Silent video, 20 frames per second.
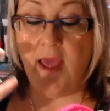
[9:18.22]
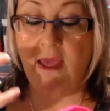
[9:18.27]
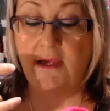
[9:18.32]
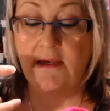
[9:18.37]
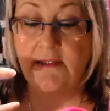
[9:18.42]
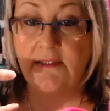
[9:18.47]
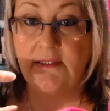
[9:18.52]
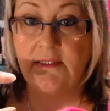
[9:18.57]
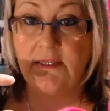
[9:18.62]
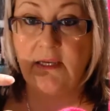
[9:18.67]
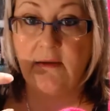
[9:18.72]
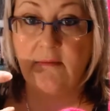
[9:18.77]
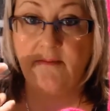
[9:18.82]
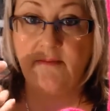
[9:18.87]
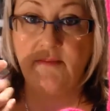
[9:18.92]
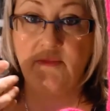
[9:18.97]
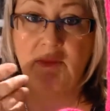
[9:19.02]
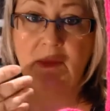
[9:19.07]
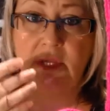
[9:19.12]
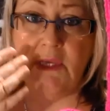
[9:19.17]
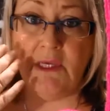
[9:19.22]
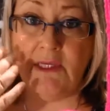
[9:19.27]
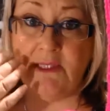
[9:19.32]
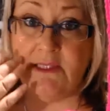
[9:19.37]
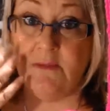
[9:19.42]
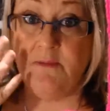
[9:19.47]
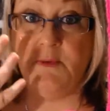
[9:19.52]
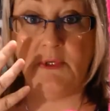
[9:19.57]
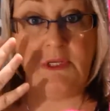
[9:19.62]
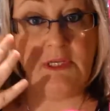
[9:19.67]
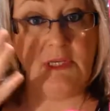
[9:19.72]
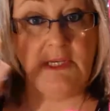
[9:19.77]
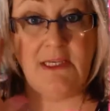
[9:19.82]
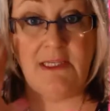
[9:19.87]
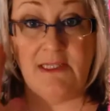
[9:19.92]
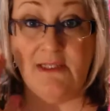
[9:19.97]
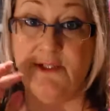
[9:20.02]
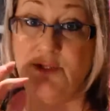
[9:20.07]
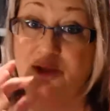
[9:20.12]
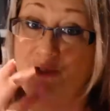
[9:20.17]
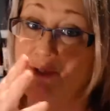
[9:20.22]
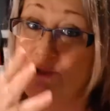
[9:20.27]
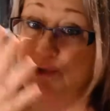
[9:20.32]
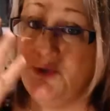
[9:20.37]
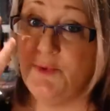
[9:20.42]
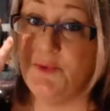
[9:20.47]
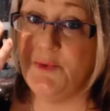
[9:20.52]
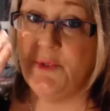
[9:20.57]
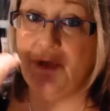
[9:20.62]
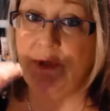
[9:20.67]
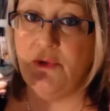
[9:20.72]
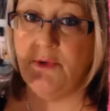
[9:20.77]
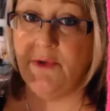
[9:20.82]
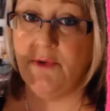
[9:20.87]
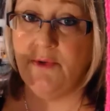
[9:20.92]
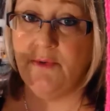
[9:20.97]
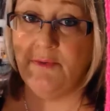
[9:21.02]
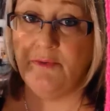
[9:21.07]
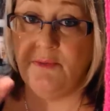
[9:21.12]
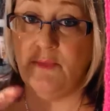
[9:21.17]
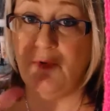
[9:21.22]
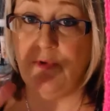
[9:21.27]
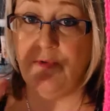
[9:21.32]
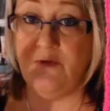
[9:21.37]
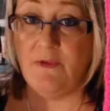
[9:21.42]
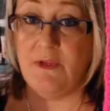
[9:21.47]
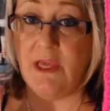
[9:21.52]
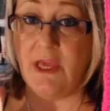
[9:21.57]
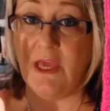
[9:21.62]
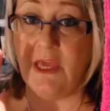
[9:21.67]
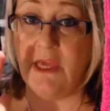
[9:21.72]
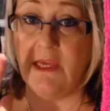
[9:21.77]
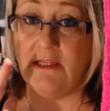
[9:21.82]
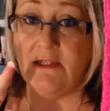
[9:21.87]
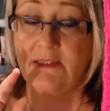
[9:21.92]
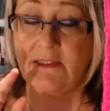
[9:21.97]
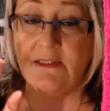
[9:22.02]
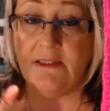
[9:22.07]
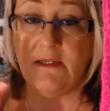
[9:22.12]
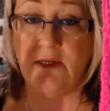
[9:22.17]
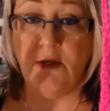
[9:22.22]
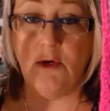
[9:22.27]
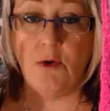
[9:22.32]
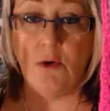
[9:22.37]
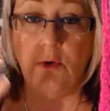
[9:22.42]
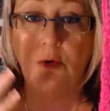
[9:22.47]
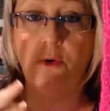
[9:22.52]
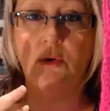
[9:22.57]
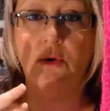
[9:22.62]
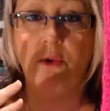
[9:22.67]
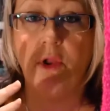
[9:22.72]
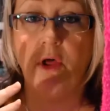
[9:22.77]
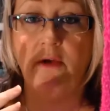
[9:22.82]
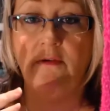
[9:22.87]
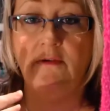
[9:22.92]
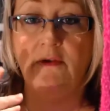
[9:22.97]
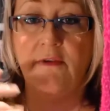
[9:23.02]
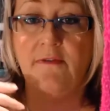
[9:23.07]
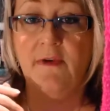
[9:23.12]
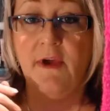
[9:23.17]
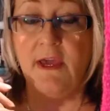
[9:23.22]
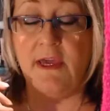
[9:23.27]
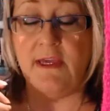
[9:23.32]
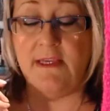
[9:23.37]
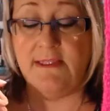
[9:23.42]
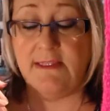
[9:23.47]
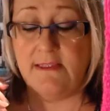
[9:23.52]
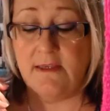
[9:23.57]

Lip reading: And yeah, it's pretty easy to do when you're moving your hands all over your face.